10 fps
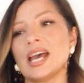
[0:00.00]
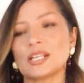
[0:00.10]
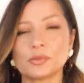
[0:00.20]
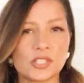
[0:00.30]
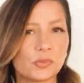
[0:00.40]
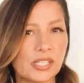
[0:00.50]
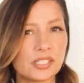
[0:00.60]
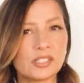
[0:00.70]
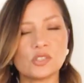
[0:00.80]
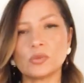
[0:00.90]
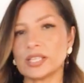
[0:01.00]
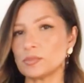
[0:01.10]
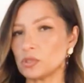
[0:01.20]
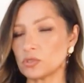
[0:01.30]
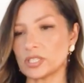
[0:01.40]
And with sweaters, you wear
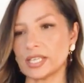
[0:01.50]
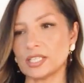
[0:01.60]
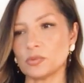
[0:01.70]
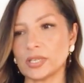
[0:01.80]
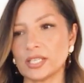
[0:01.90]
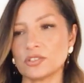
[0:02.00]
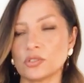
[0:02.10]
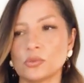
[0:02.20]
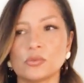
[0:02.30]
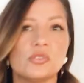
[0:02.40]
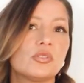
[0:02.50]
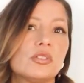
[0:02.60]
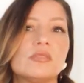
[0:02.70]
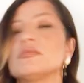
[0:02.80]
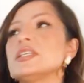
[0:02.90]
them loosely anyway, so you
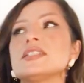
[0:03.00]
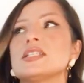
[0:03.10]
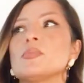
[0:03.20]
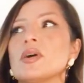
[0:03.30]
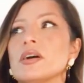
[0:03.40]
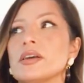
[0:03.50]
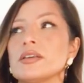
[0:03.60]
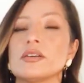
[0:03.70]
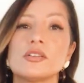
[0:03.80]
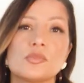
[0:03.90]
can easily buy a